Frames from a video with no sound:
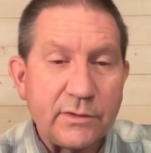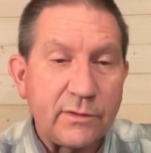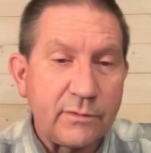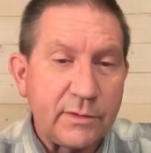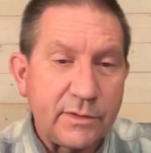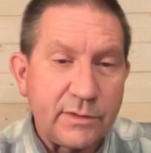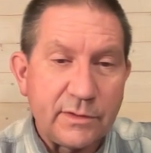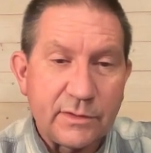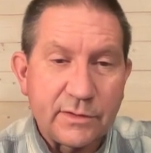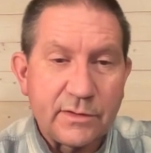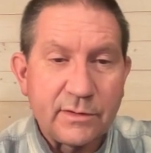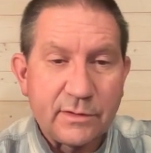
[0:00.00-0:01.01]
So this
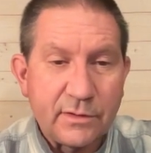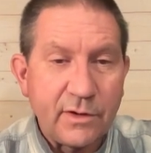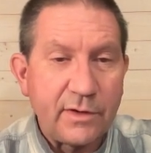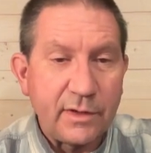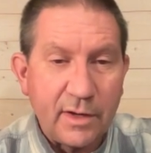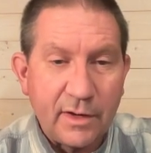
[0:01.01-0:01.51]
is starting